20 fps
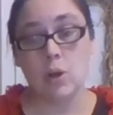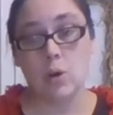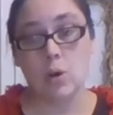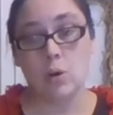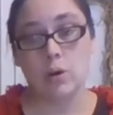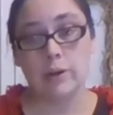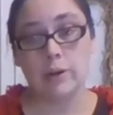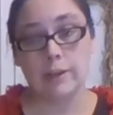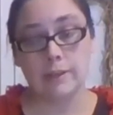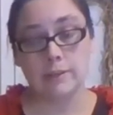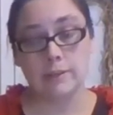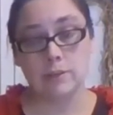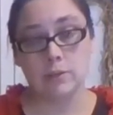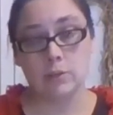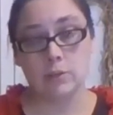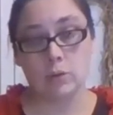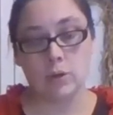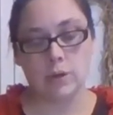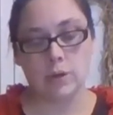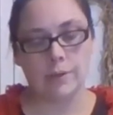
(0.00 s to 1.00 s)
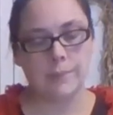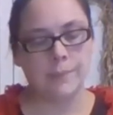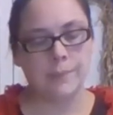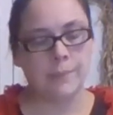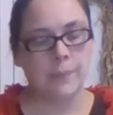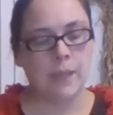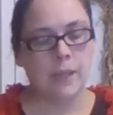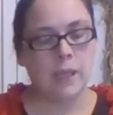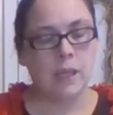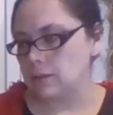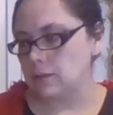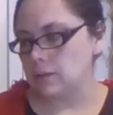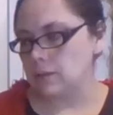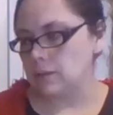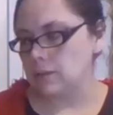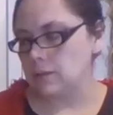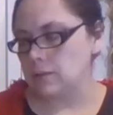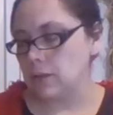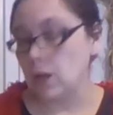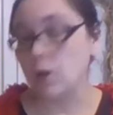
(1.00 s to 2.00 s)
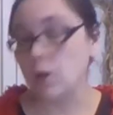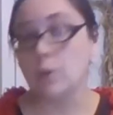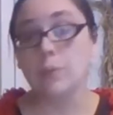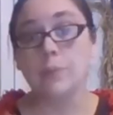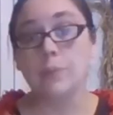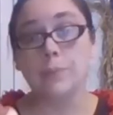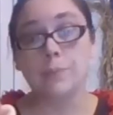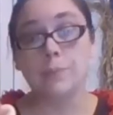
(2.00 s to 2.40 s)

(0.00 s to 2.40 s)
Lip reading: or against their door. Oh,